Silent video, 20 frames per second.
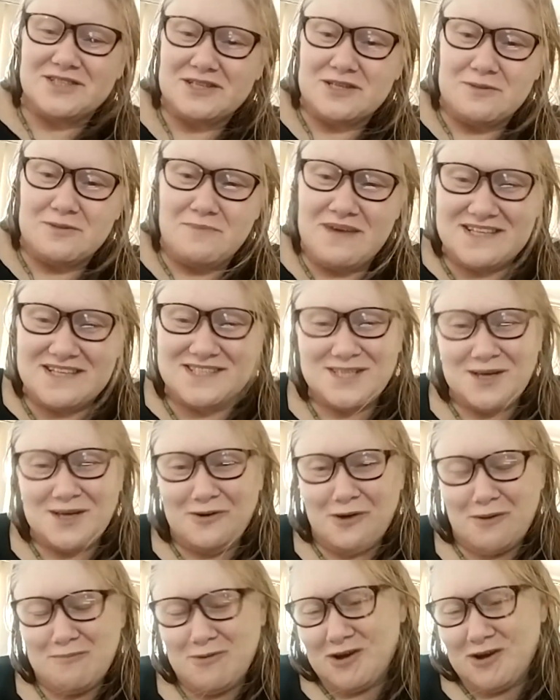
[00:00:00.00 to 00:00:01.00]
not the best,
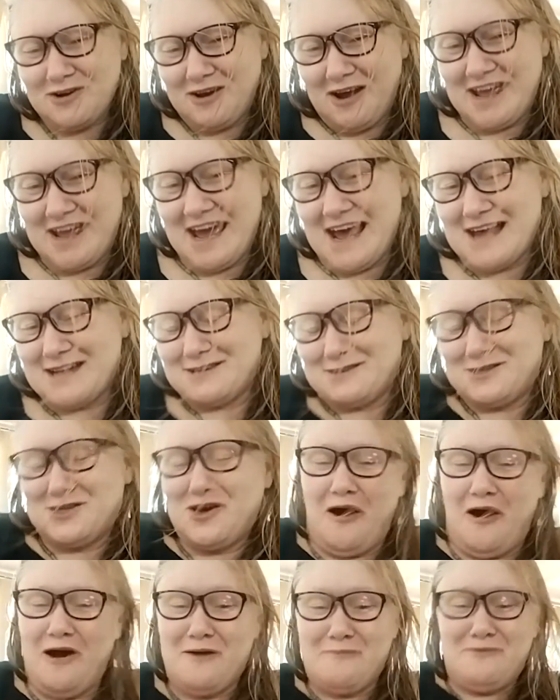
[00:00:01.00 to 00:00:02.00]
so I can't
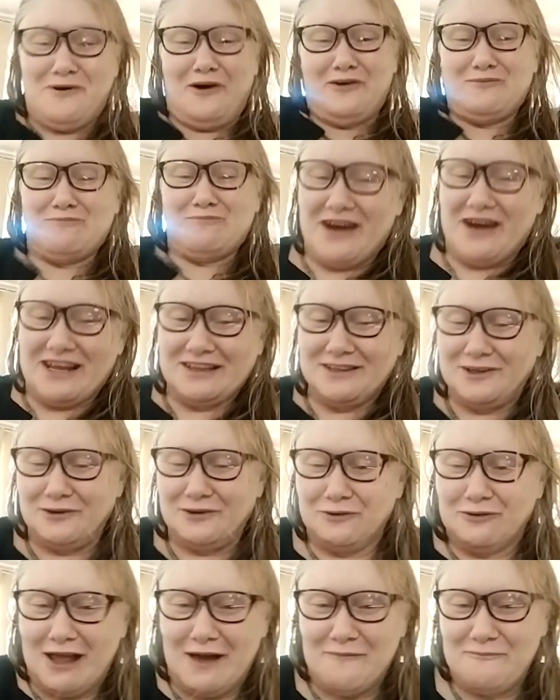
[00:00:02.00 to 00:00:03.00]
type on my
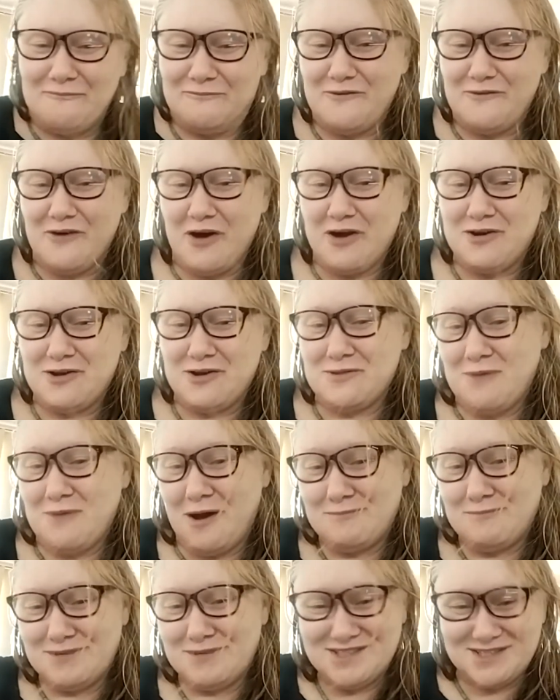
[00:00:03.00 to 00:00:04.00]
little phone at the
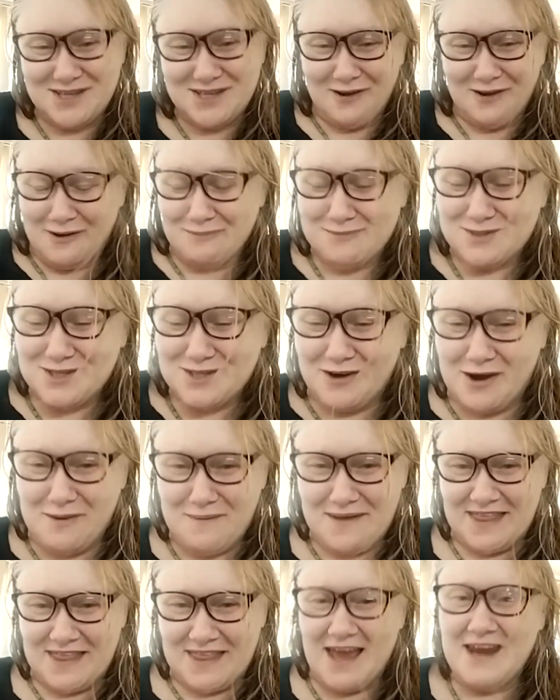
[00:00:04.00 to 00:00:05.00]
moment. So I'm sorry
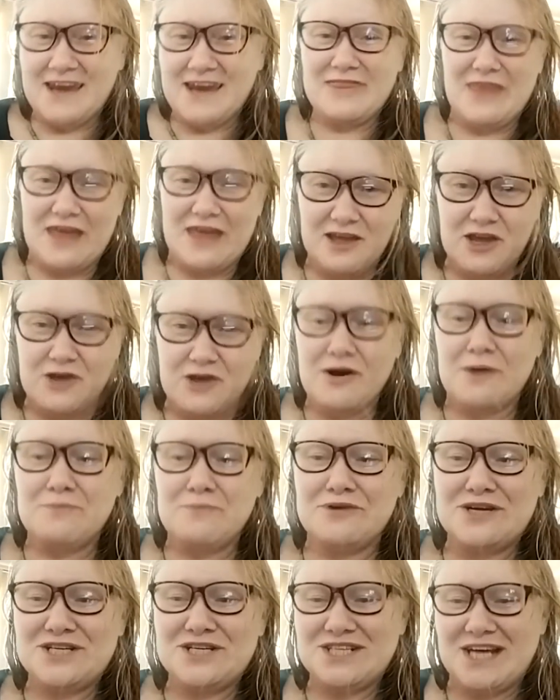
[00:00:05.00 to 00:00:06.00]
about that. Thank you. I
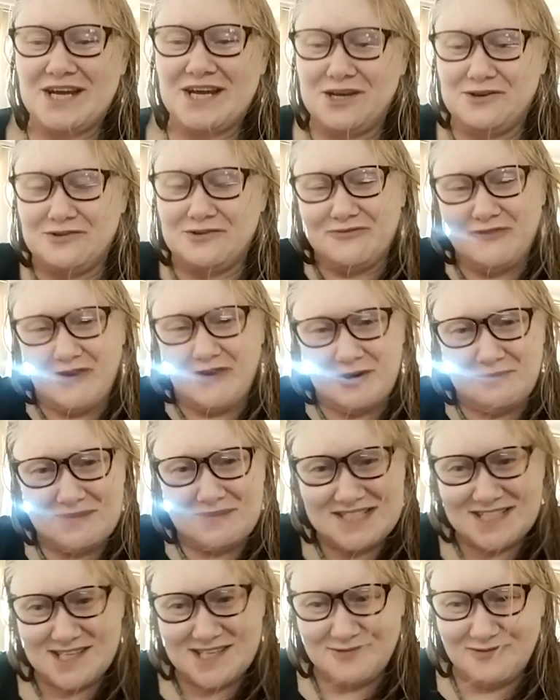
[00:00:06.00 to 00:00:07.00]
appreciate you inviting
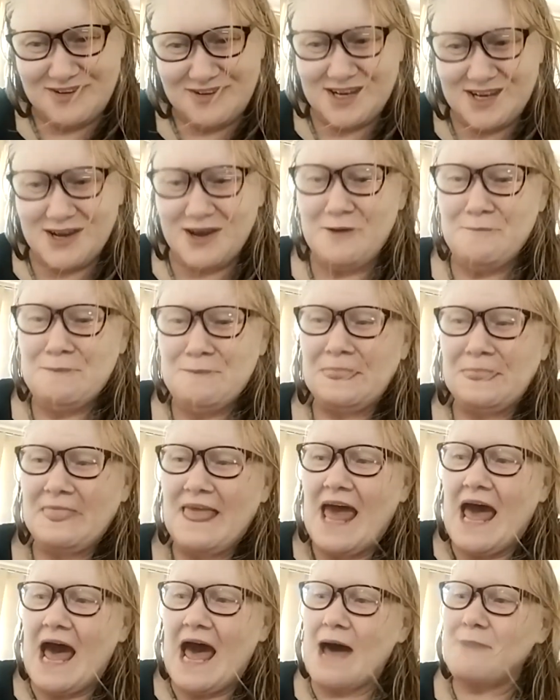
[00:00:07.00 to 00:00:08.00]
me to the video.
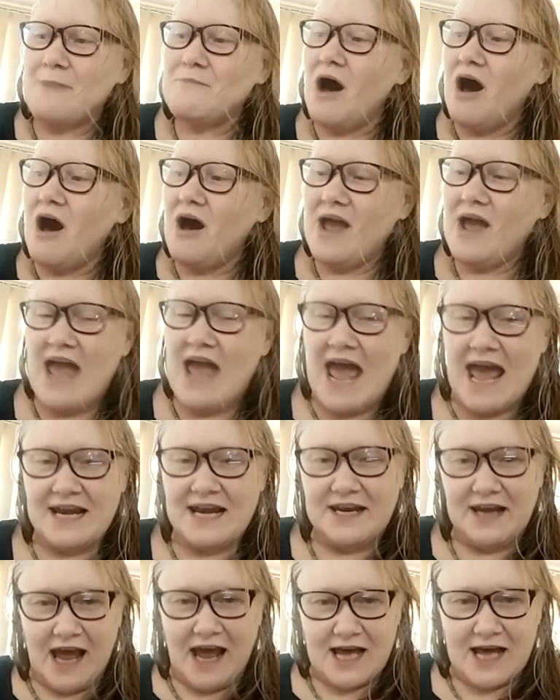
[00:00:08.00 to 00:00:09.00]
I
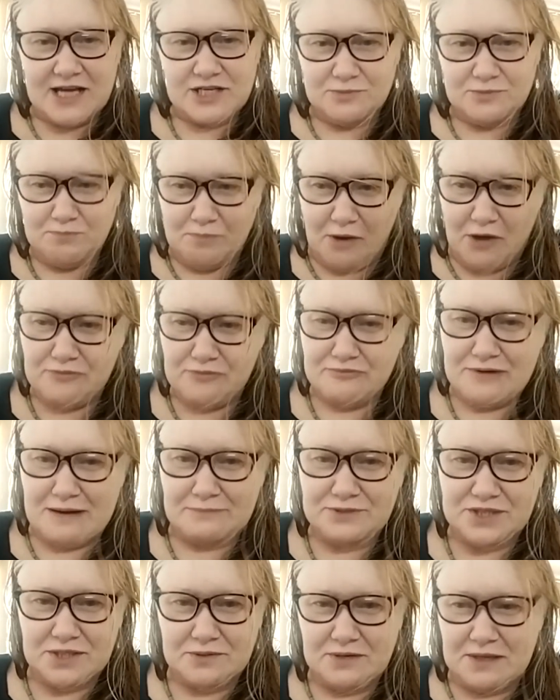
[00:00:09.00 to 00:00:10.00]
had both
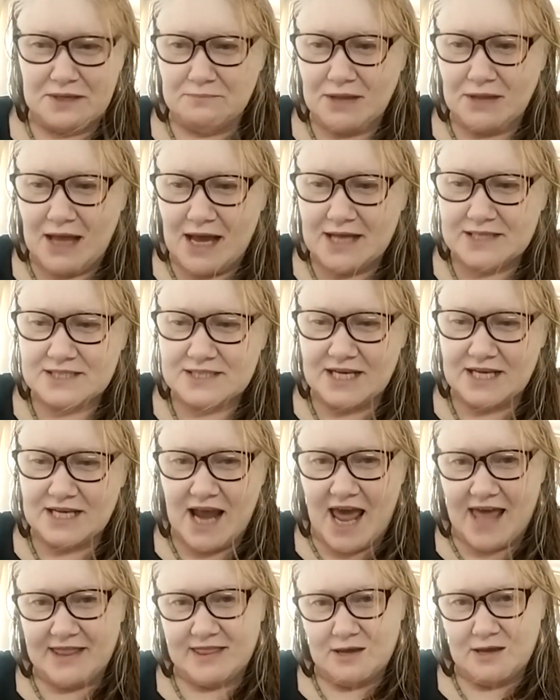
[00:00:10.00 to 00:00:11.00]
ruptured implants and
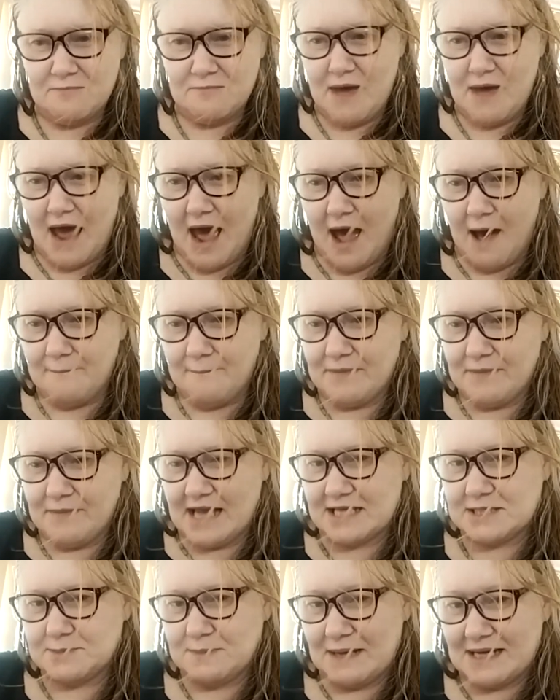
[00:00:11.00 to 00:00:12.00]
had them
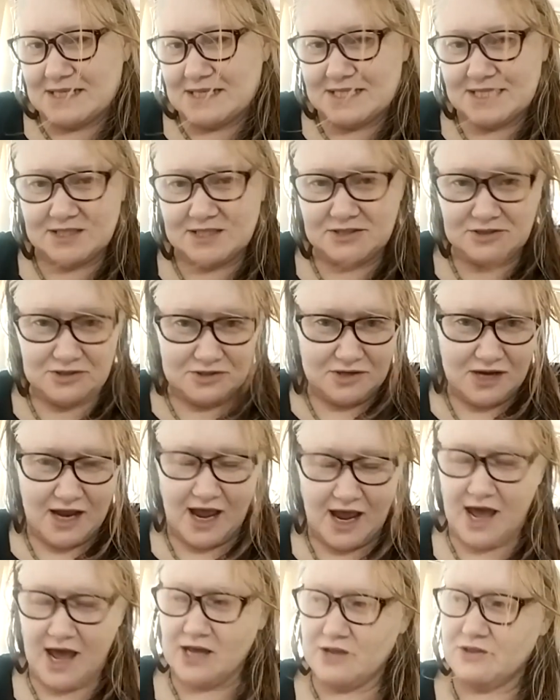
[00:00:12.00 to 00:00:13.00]
explanted
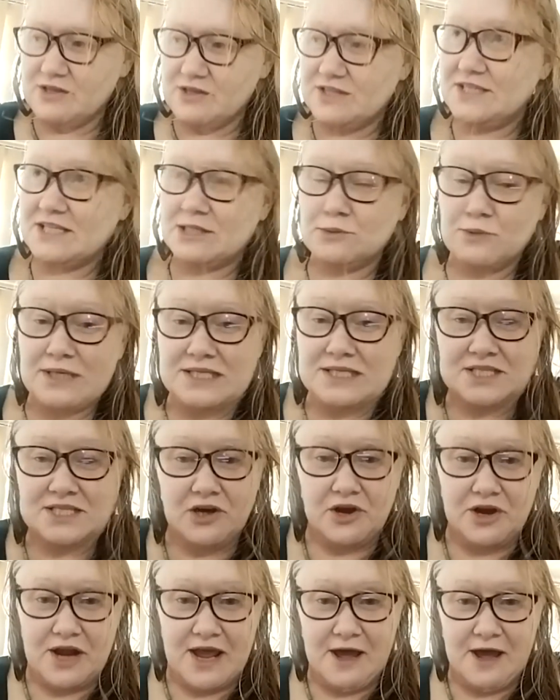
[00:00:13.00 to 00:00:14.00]
6 weeks
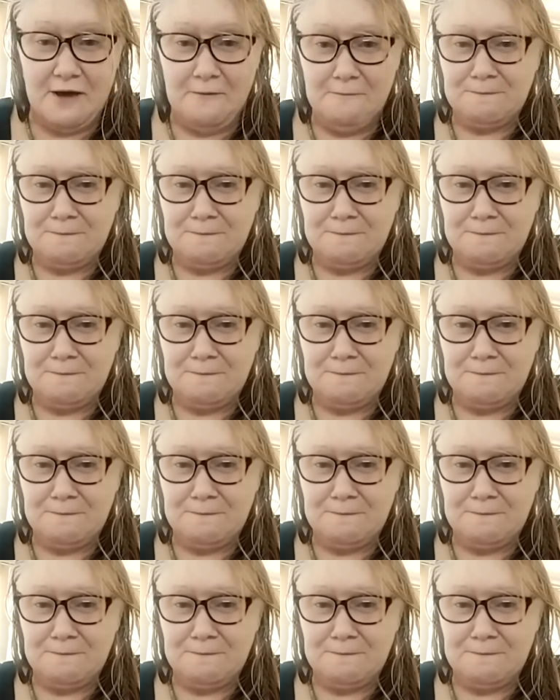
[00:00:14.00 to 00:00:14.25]
ago now.